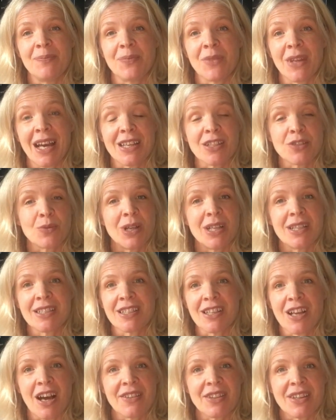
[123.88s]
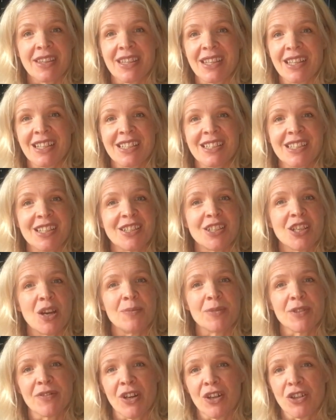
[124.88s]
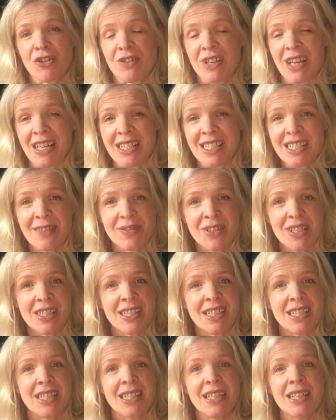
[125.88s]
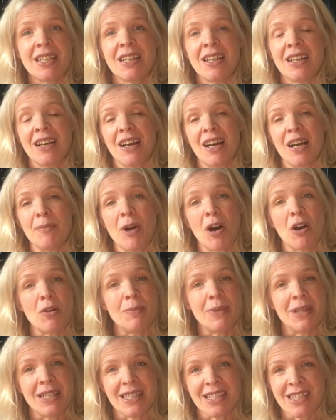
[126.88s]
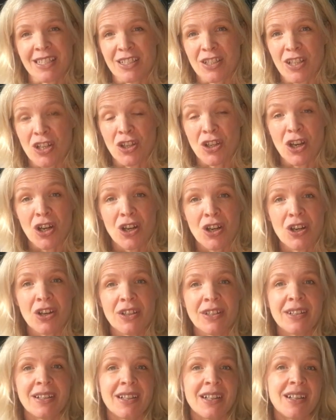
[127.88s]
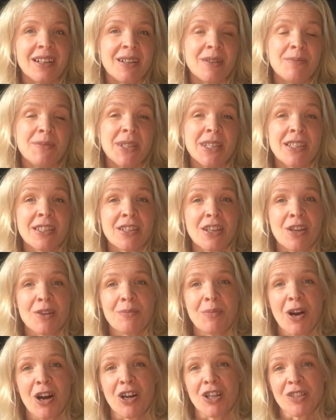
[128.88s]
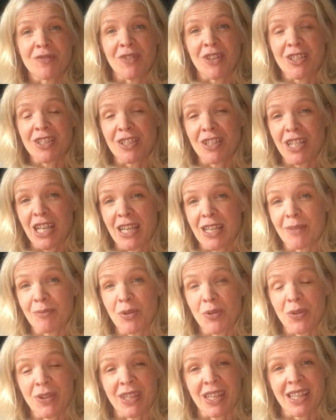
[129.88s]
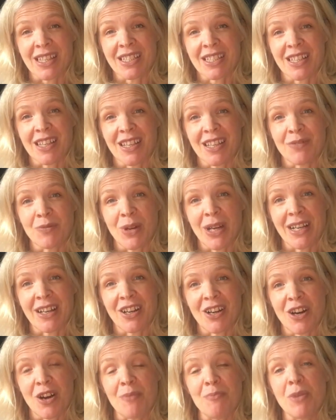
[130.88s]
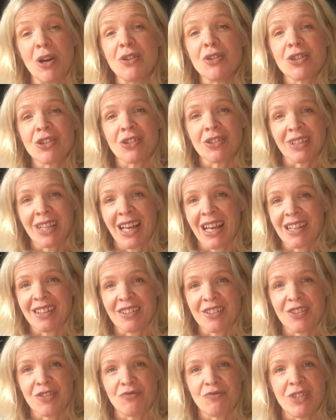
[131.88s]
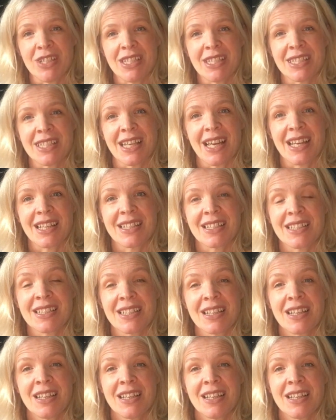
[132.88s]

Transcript: As well as other things in terms of our creativity, our ability to learn. There's certain parts of our sleep that when our emotional health resets,